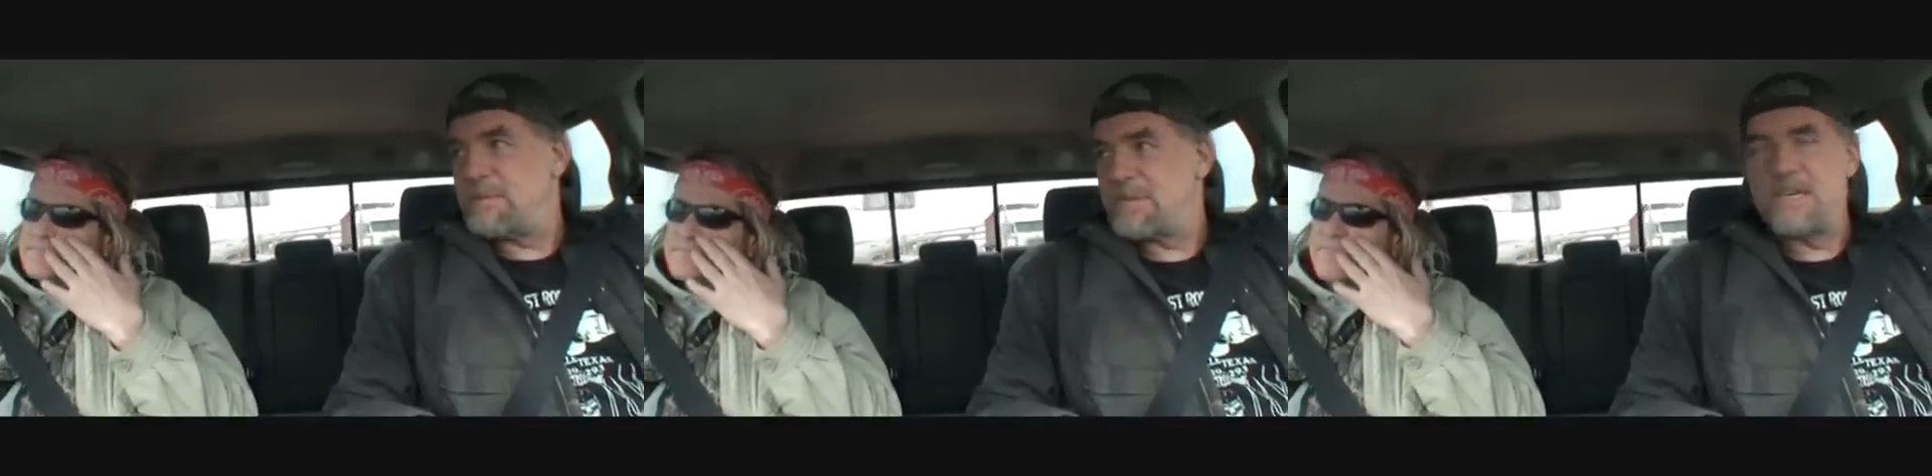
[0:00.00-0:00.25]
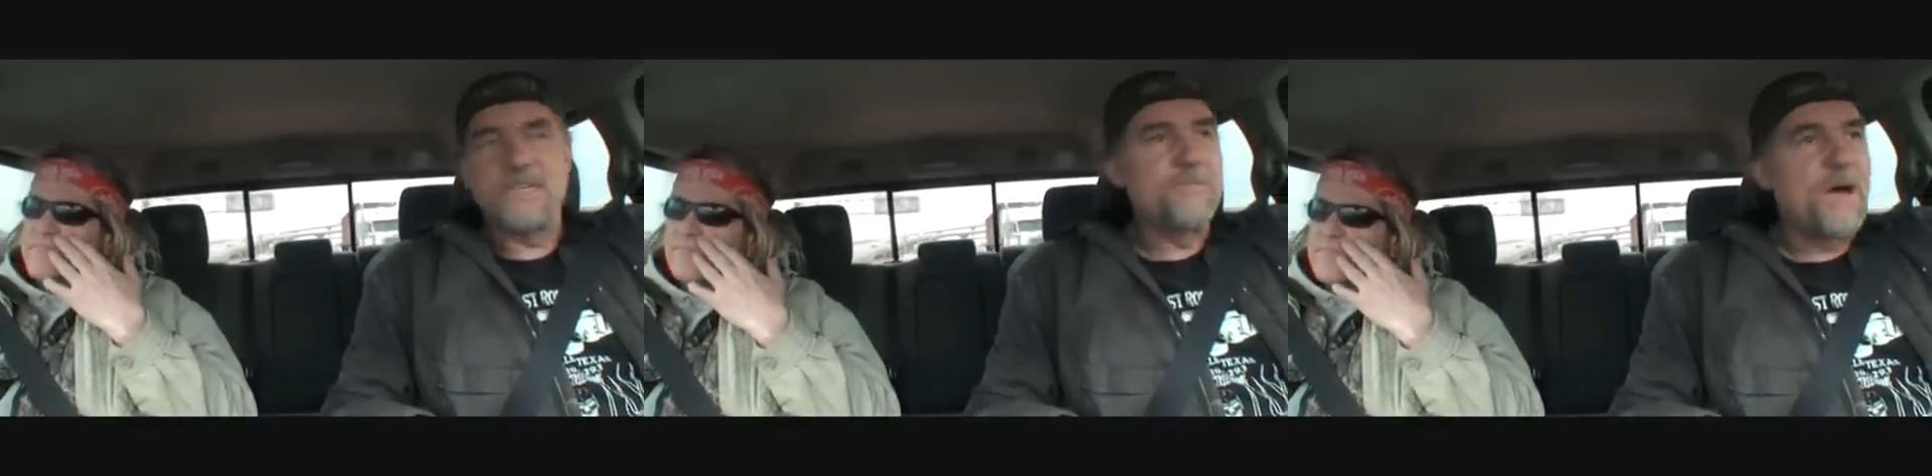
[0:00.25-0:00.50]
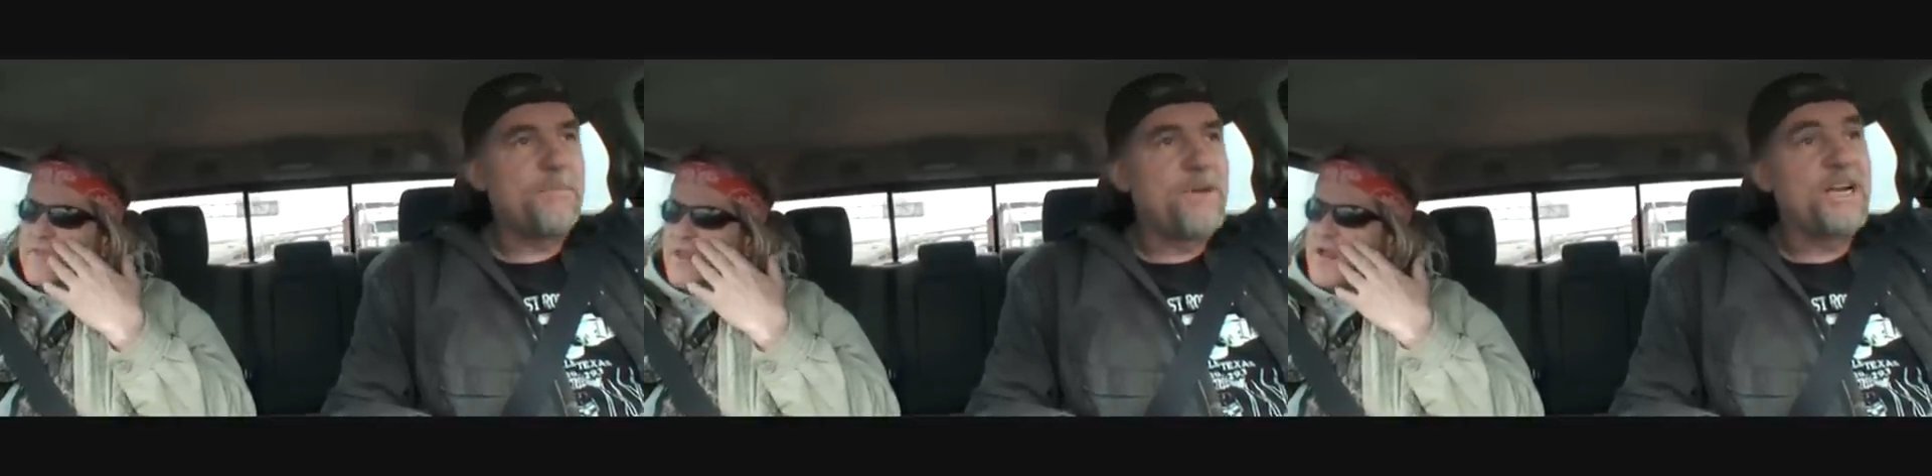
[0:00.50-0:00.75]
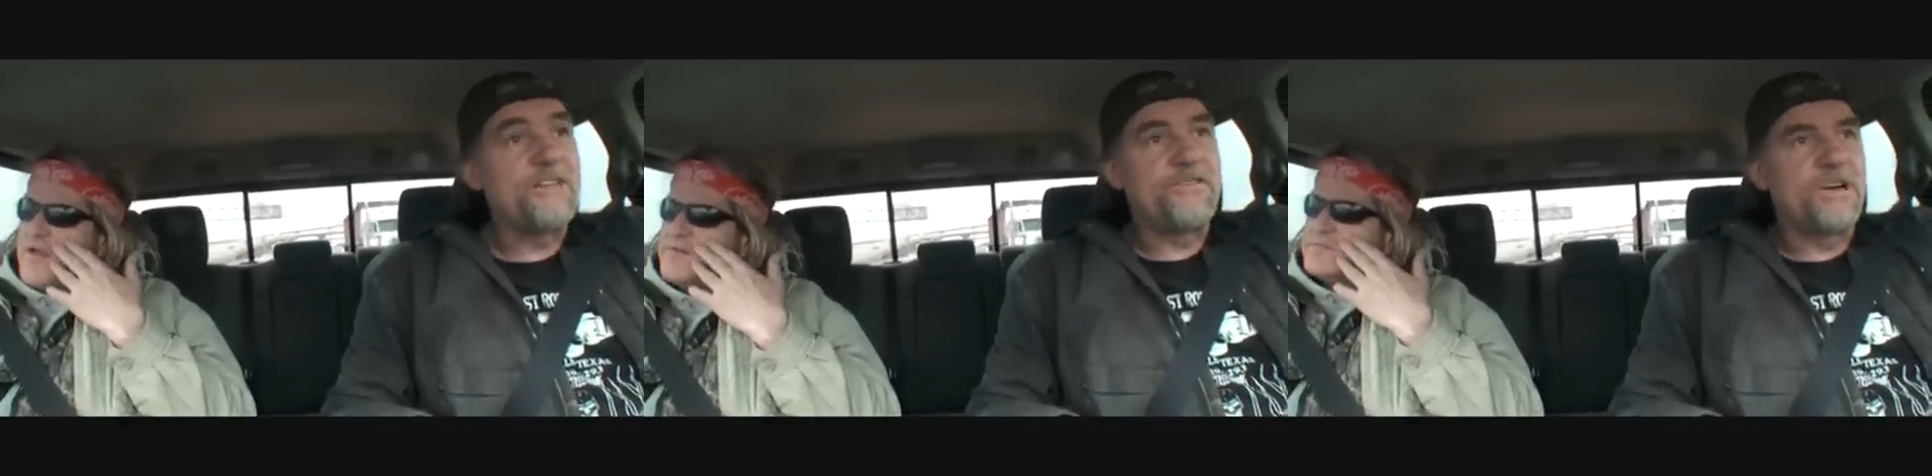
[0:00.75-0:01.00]
because my
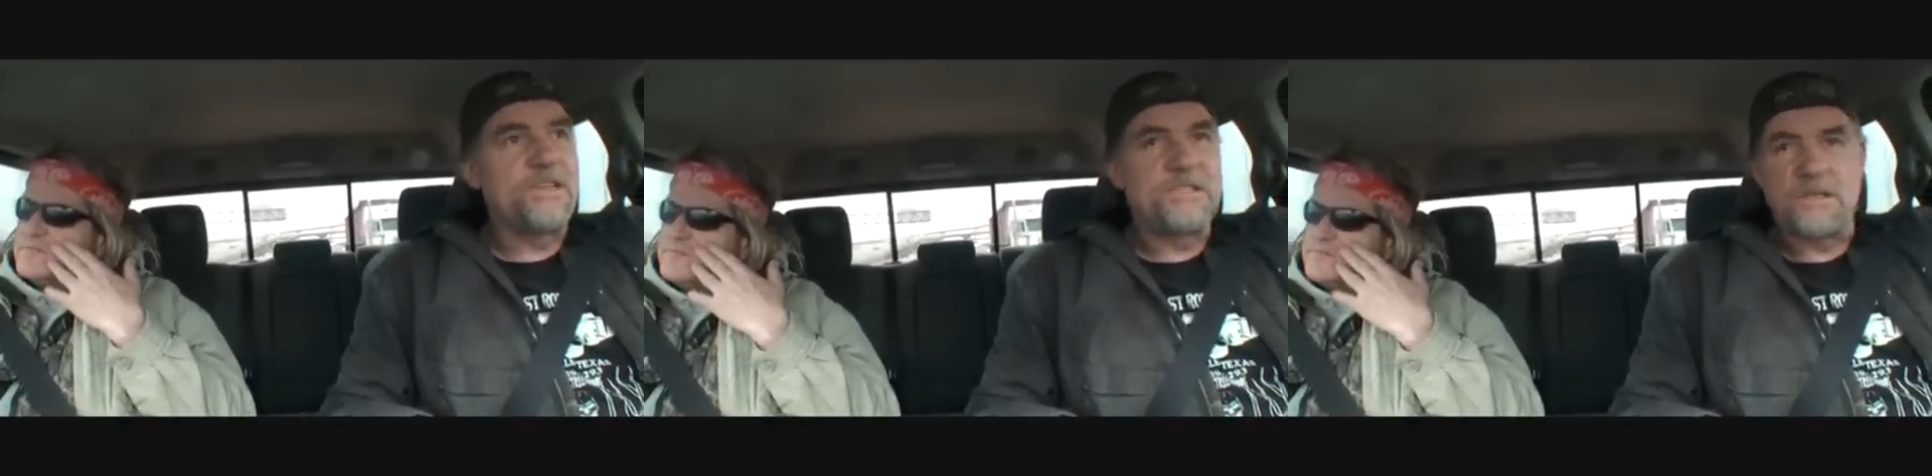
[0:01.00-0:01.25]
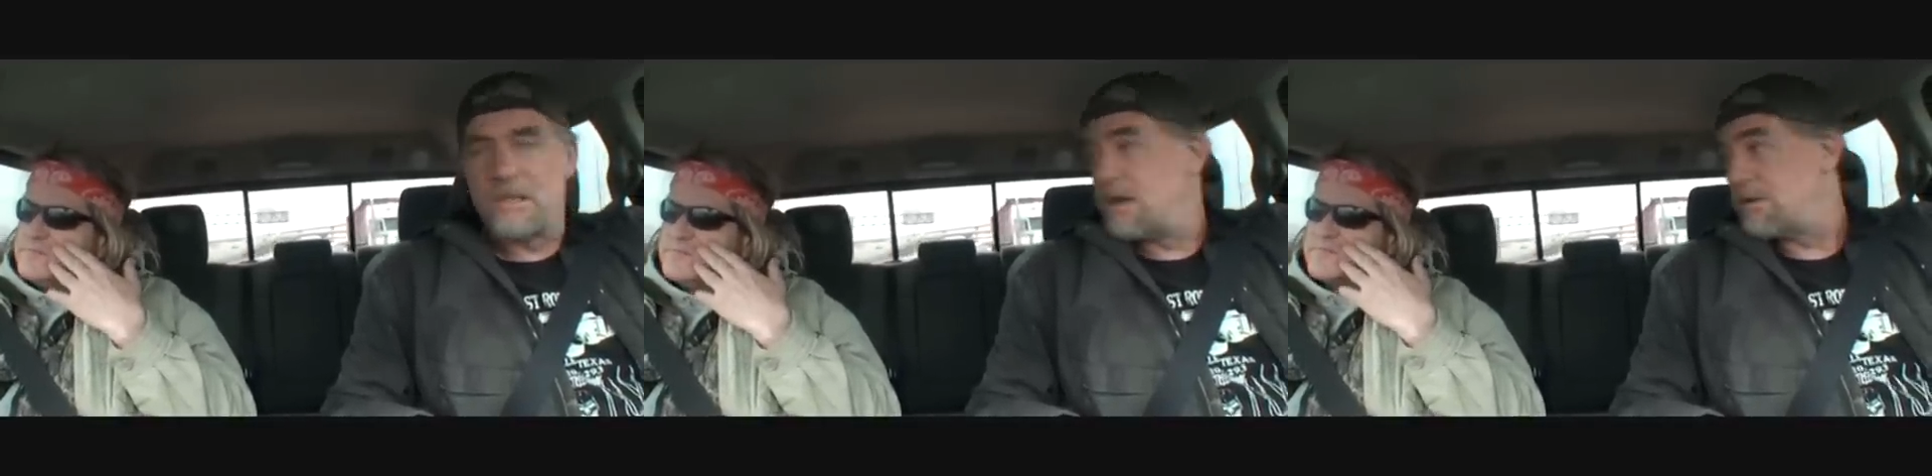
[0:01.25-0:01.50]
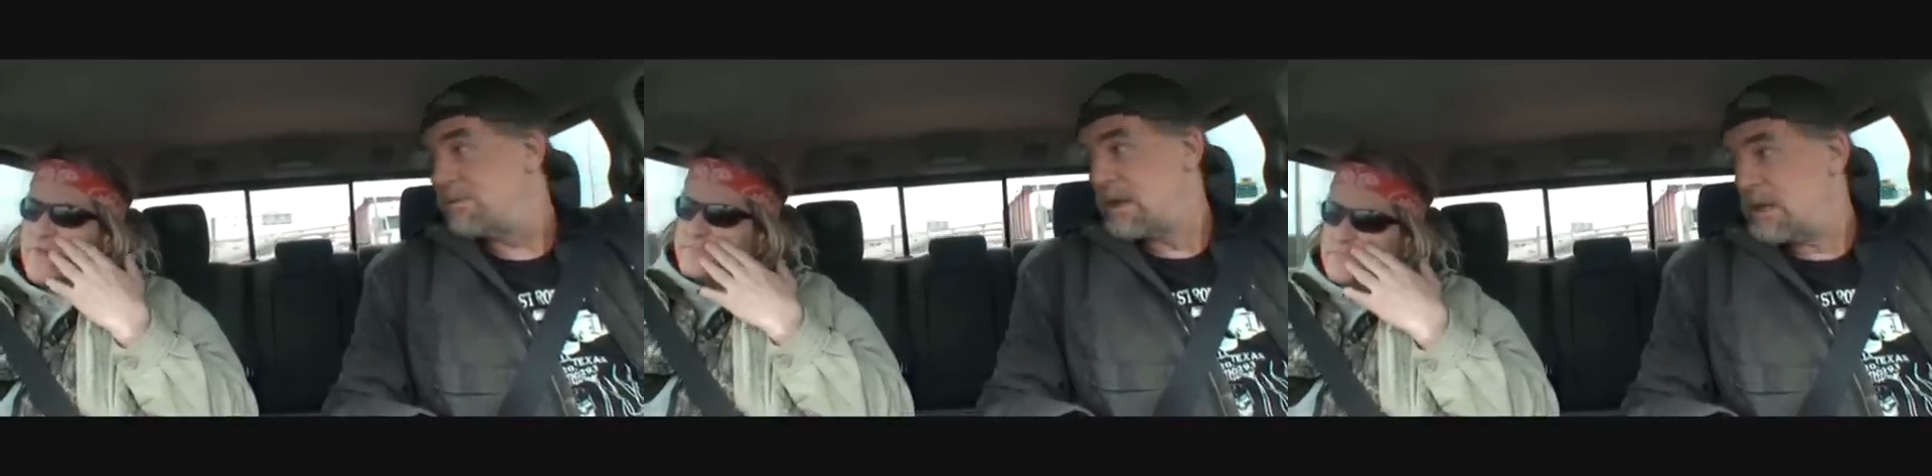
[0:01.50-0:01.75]
money funds are low.